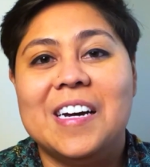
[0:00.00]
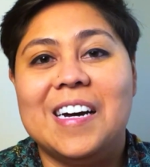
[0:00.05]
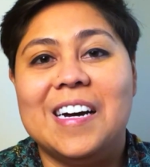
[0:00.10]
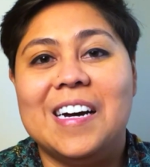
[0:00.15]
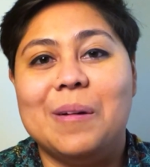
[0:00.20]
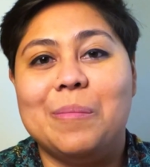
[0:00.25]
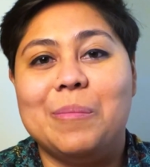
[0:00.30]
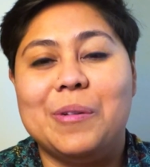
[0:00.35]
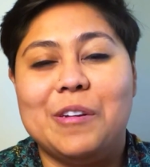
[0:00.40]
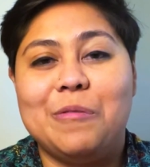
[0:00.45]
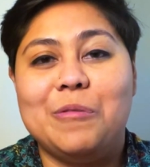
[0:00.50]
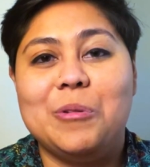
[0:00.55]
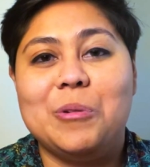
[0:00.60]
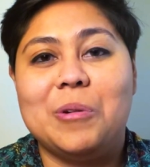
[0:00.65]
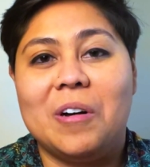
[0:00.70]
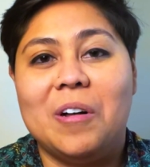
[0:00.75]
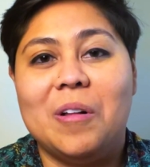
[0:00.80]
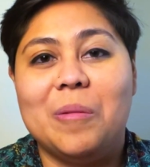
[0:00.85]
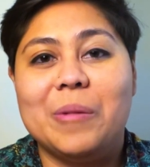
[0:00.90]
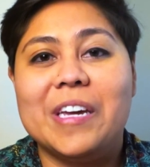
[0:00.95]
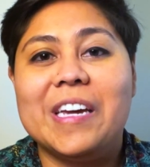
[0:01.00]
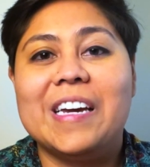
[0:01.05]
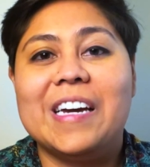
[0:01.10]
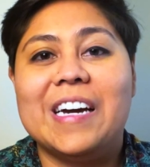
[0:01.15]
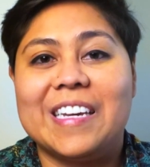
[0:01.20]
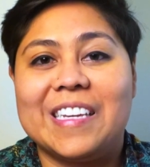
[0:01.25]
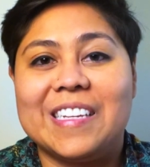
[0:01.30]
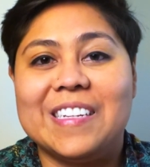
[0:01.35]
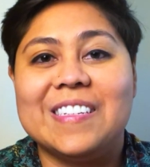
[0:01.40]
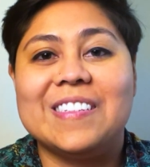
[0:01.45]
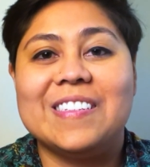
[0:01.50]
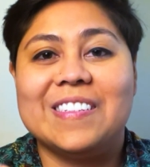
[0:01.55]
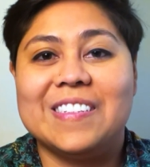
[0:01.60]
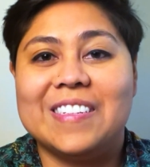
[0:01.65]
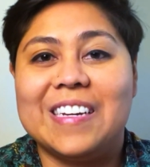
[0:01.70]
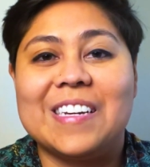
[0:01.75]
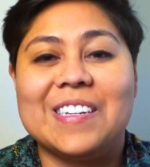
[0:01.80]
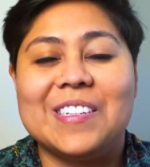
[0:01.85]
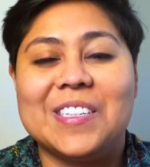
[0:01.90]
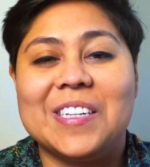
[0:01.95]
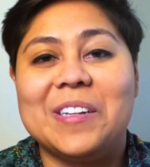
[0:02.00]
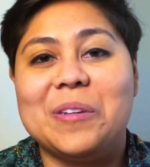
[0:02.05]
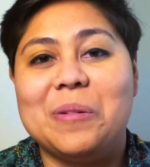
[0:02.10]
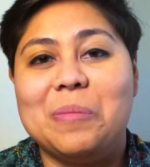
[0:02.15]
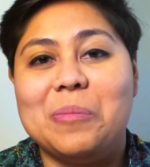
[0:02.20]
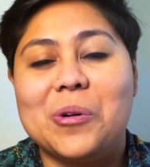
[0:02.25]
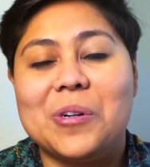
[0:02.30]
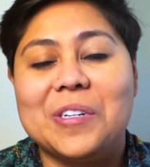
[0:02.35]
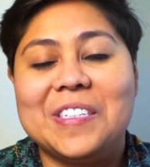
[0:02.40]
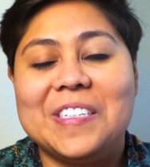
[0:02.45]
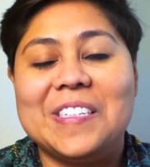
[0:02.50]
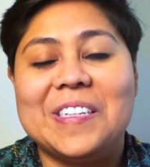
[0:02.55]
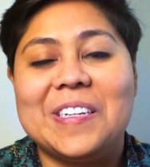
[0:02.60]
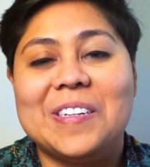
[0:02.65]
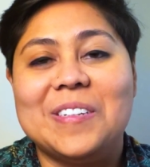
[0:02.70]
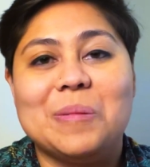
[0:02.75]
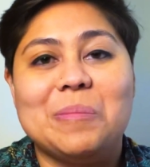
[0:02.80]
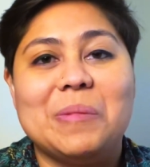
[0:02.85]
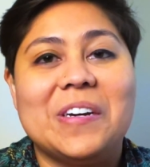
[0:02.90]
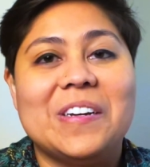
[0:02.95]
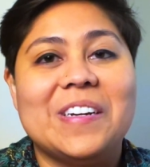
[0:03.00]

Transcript: but if you call me, I can tell you more details about